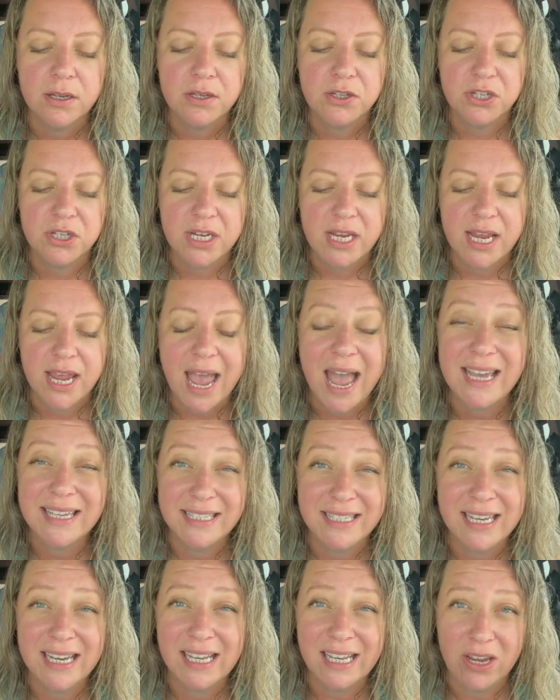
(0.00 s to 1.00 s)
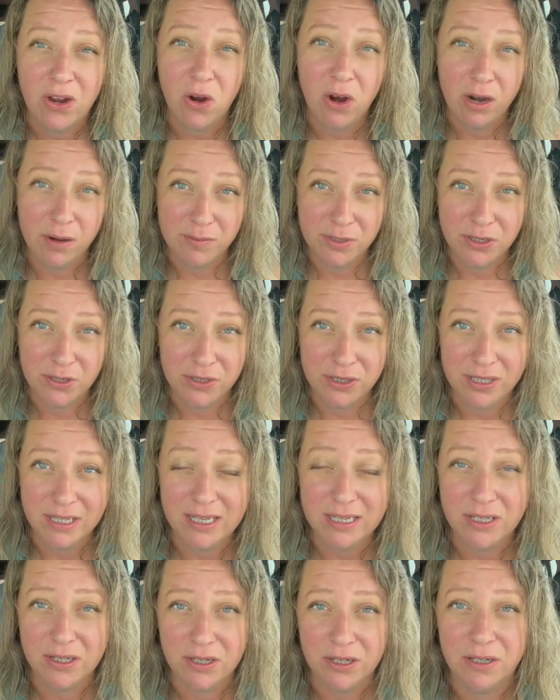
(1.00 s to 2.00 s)
she accidentally harms her
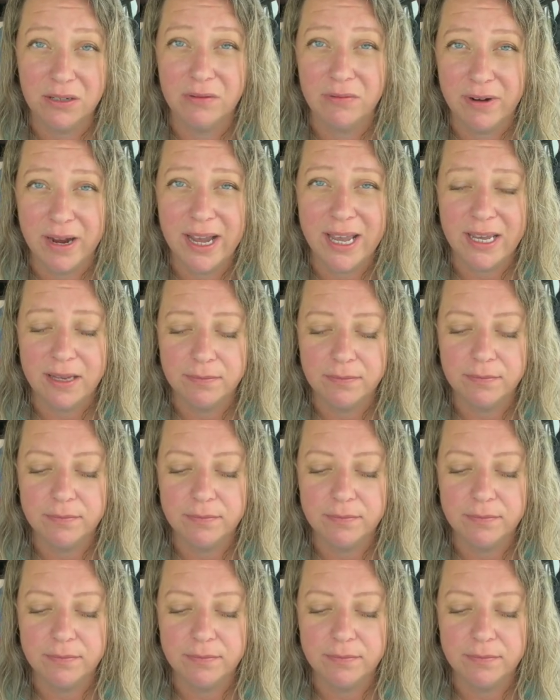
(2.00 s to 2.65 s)
sister, right?